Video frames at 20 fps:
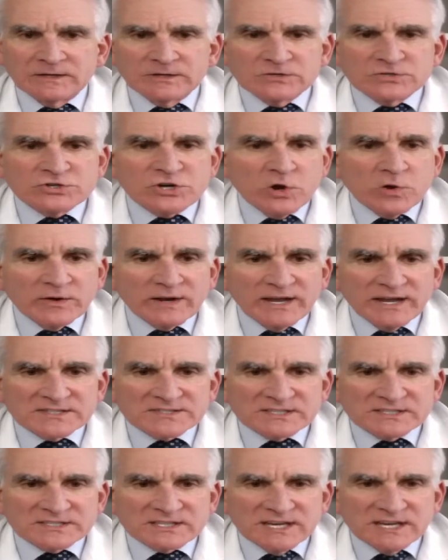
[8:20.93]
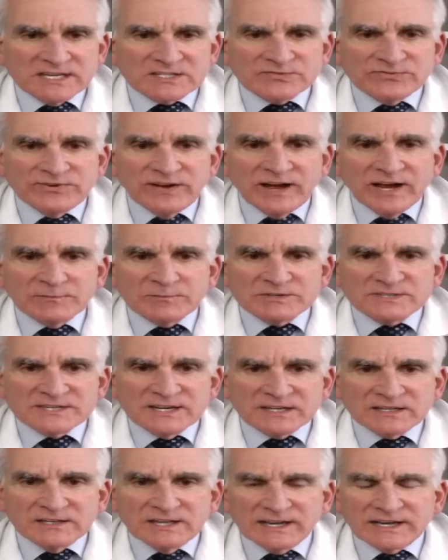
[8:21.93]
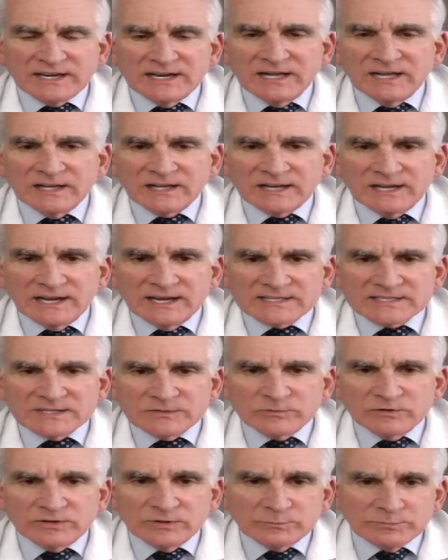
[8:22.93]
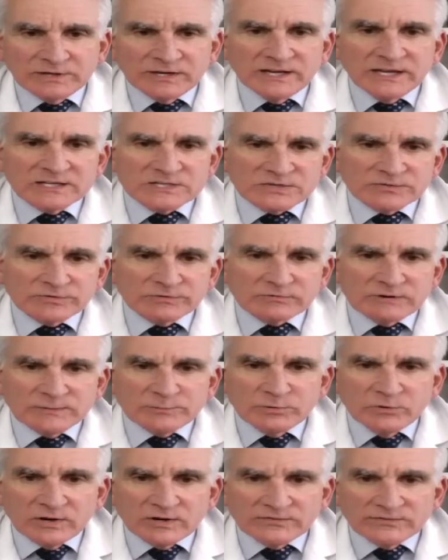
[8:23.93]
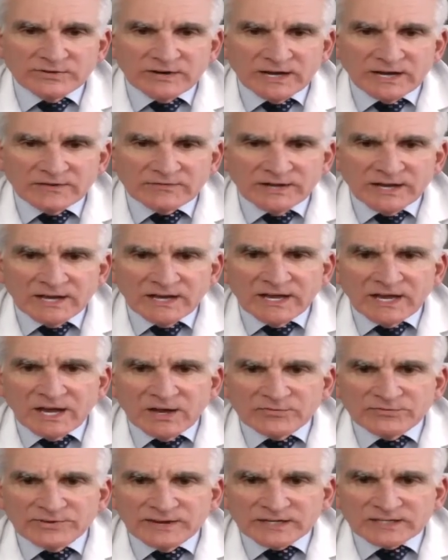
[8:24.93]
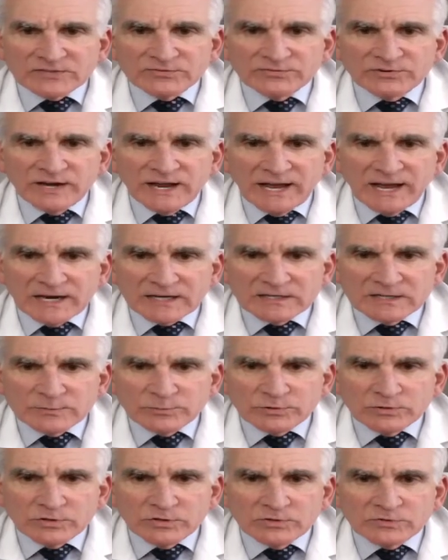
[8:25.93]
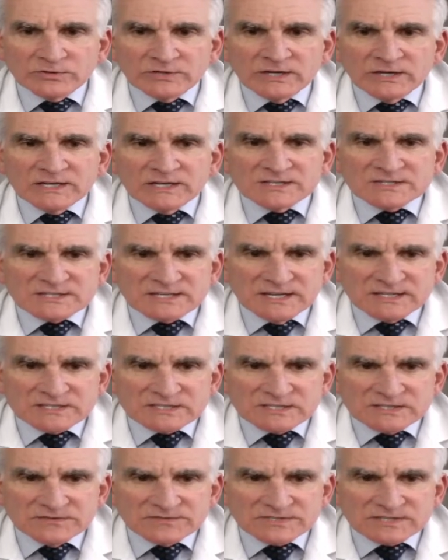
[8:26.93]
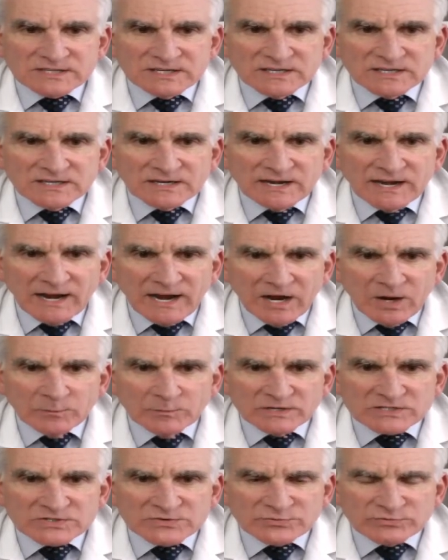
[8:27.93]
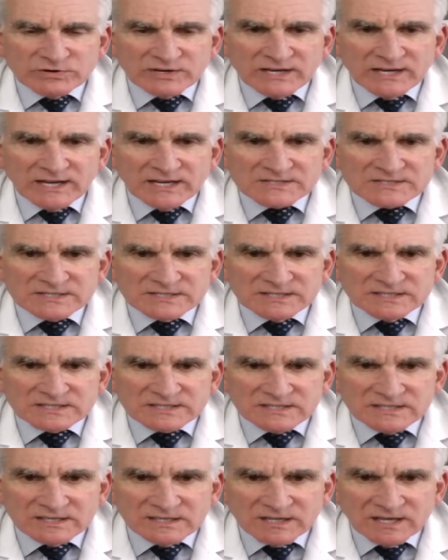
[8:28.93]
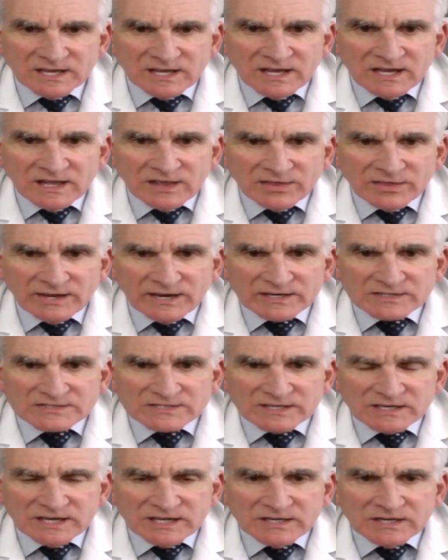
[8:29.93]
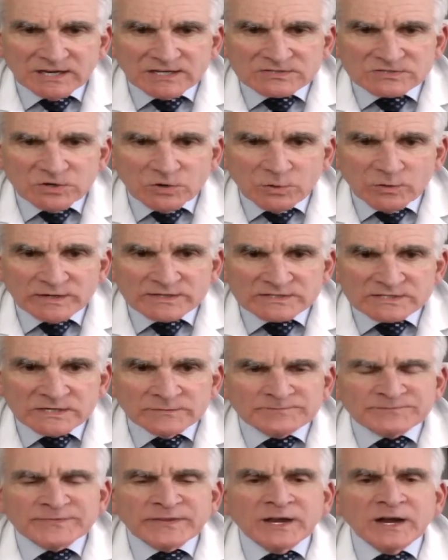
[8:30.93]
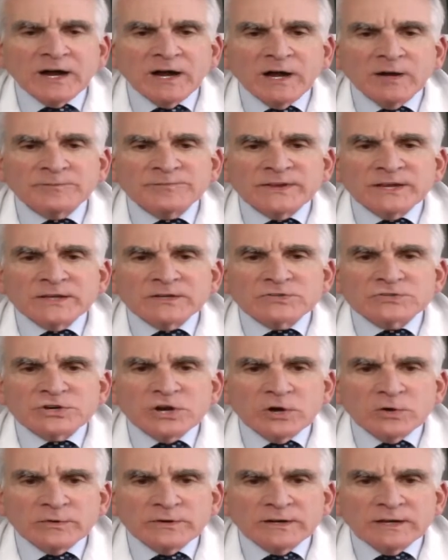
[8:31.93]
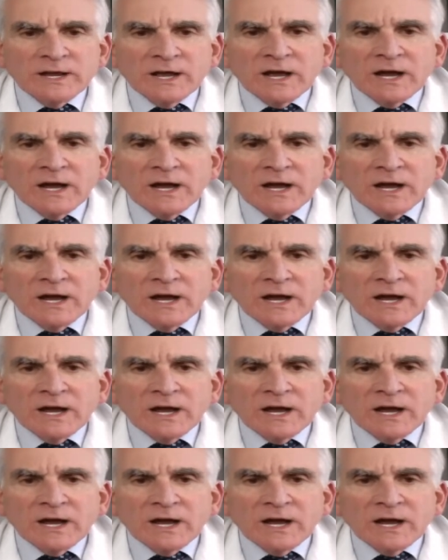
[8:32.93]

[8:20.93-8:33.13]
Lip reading: Joan asks, is 5% glycolic acid with a pH of 3.5 effective for acne-prone, sensitive skin, and how much free acid is in it? Thanks again, as always. Jean,